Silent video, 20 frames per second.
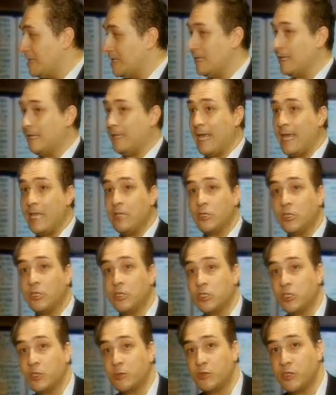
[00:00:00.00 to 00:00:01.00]
The
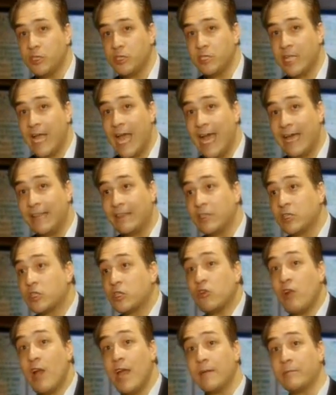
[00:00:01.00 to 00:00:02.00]
ancient Egyptians had the
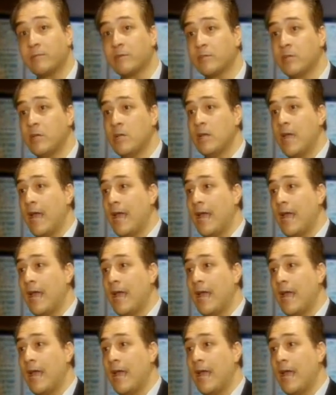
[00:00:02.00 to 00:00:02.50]
scribes,